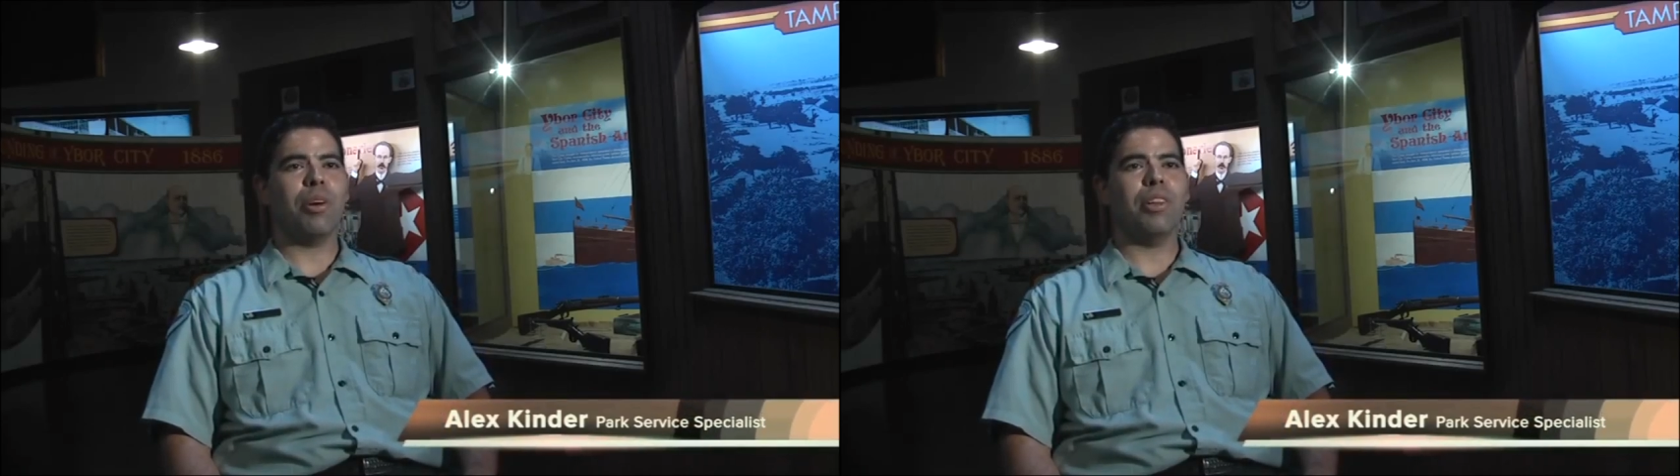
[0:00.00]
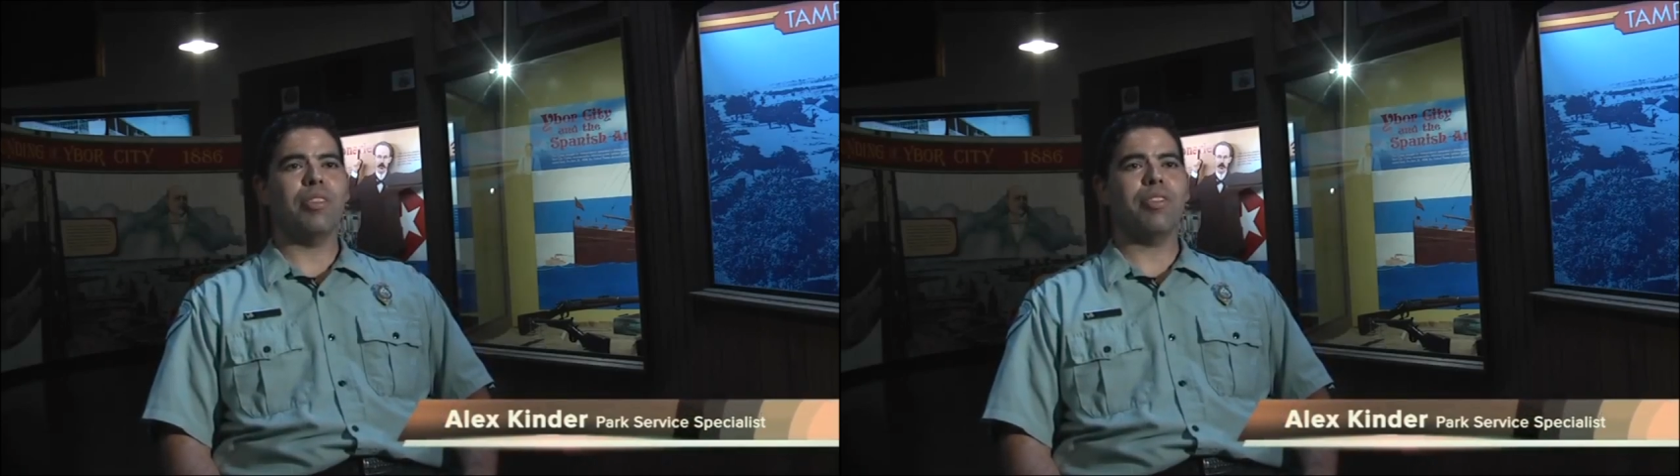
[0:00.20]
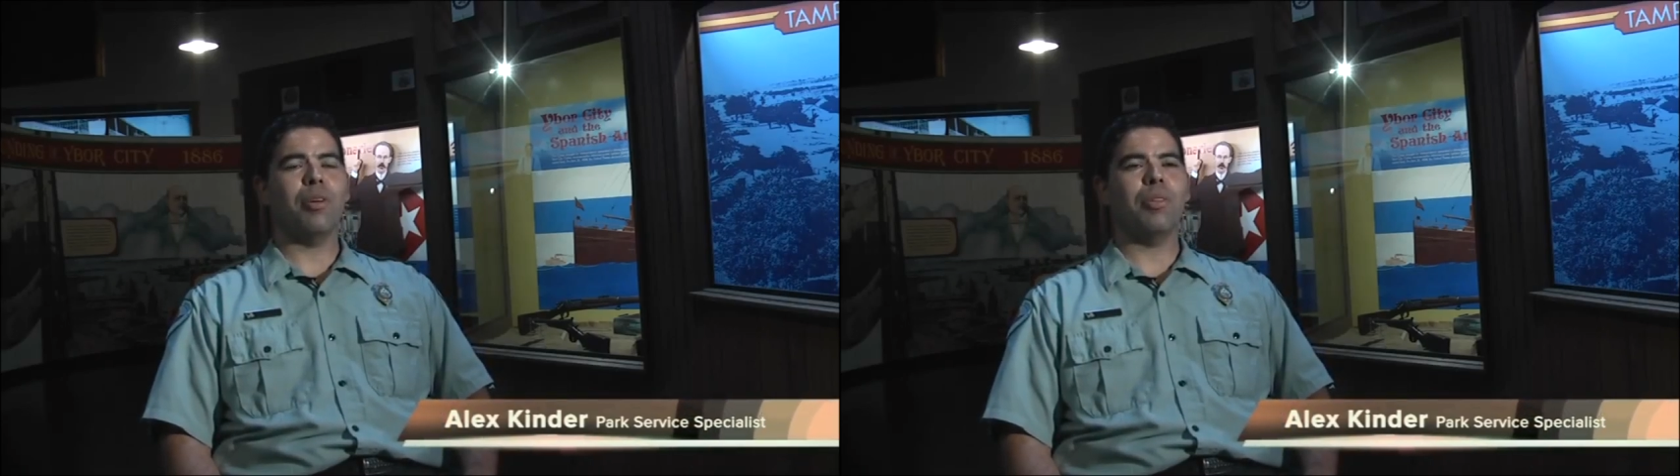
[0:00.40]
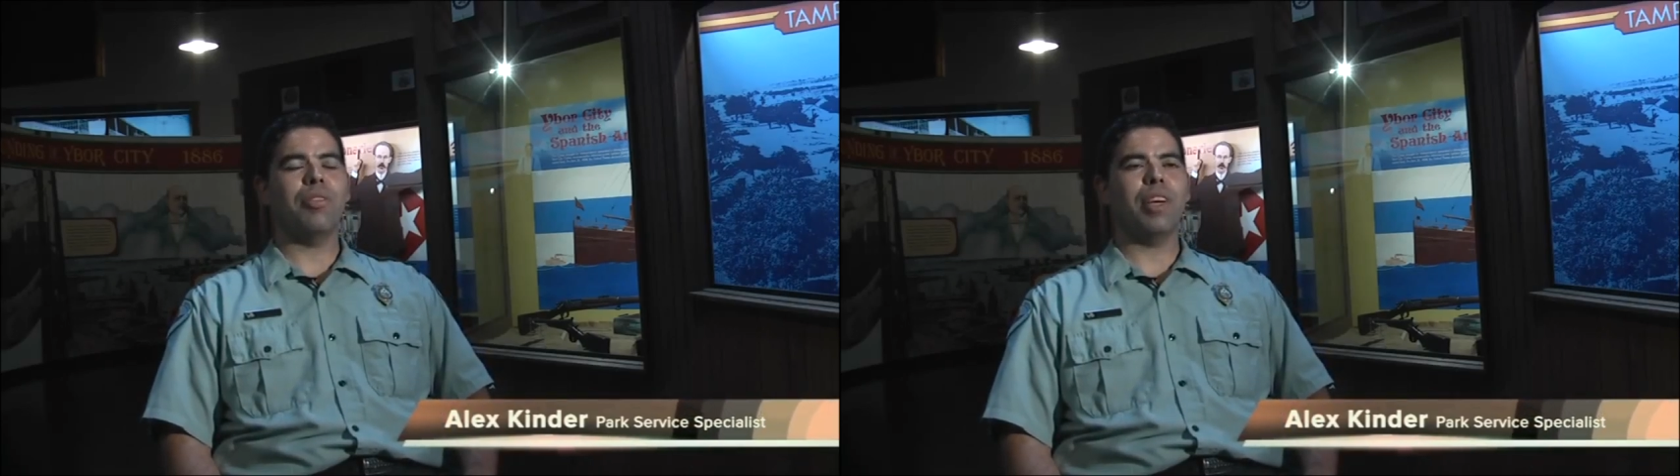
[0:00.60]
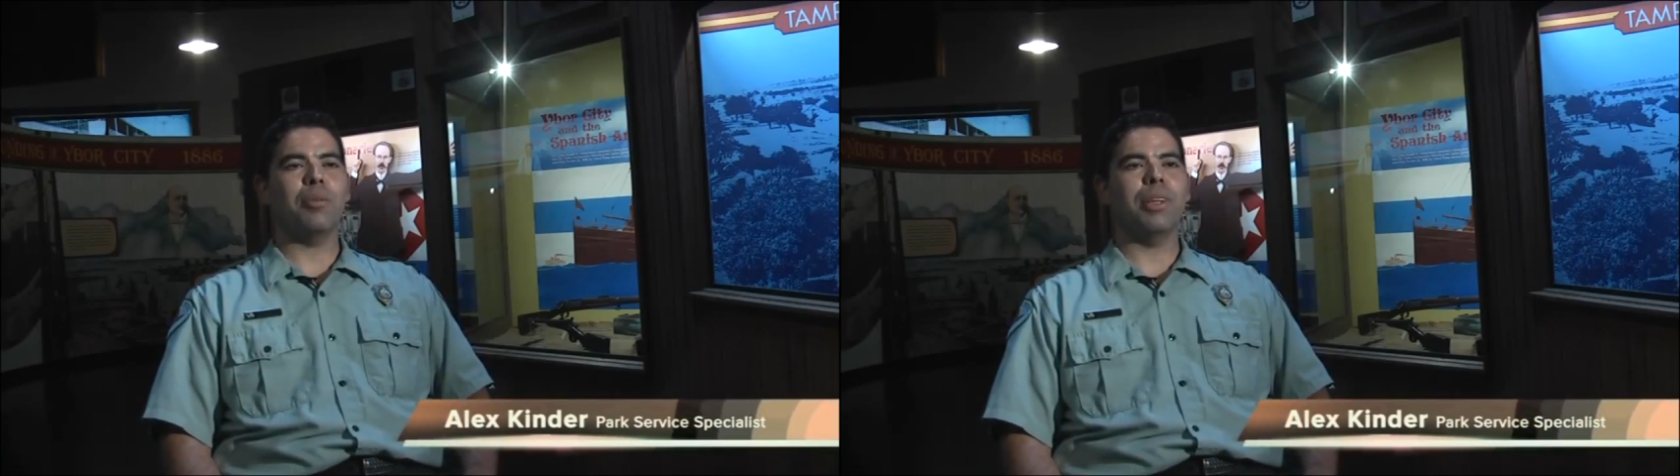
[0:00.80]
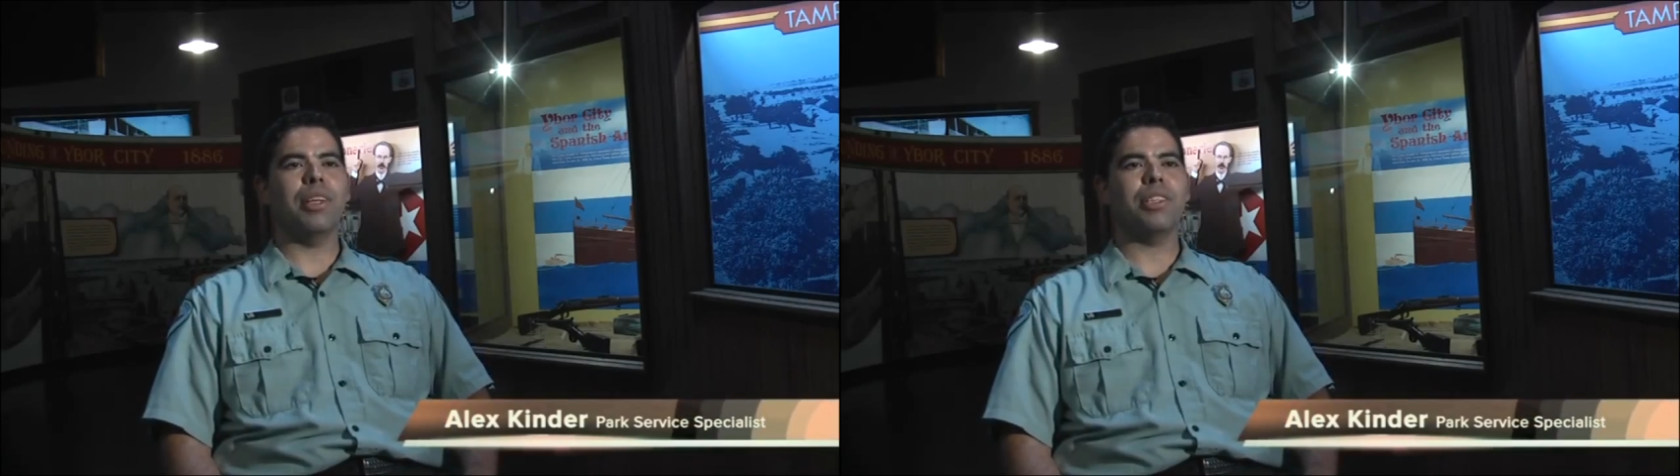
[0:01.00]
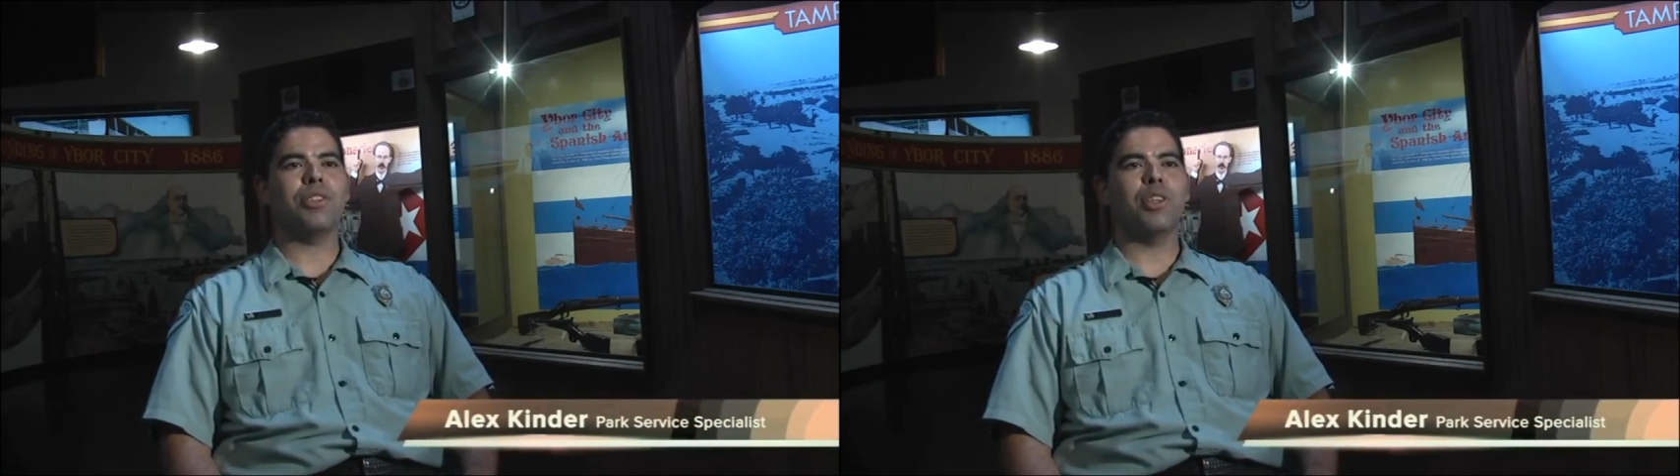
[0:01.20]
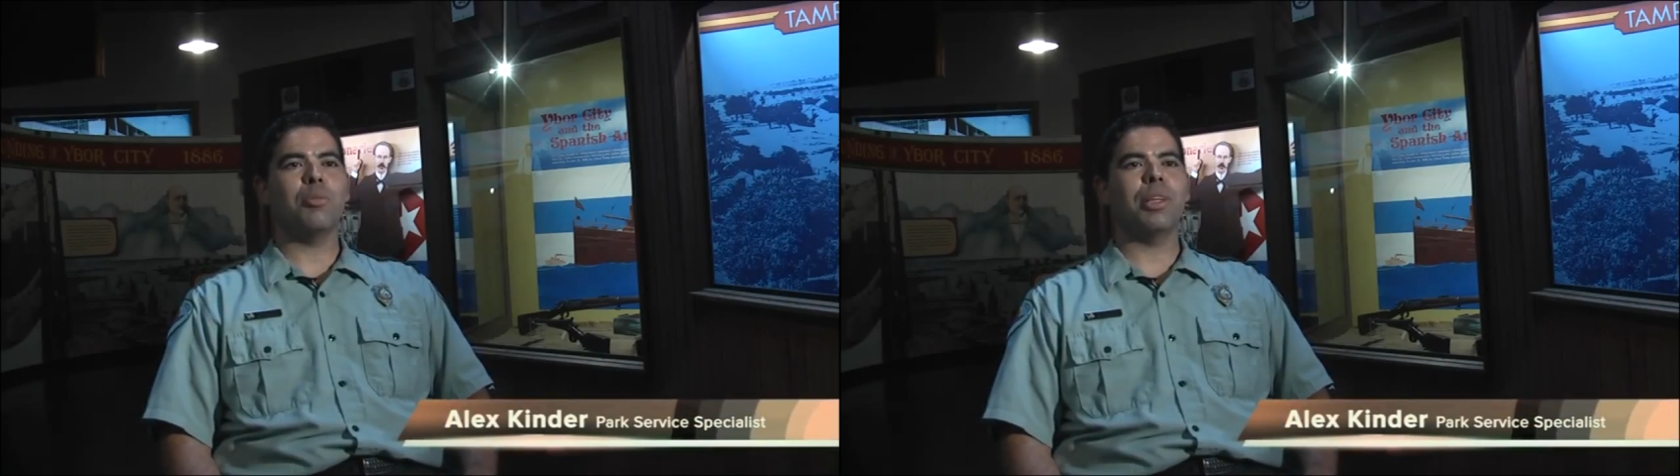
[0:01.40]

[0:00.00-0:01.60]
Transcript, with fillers: part of their family history,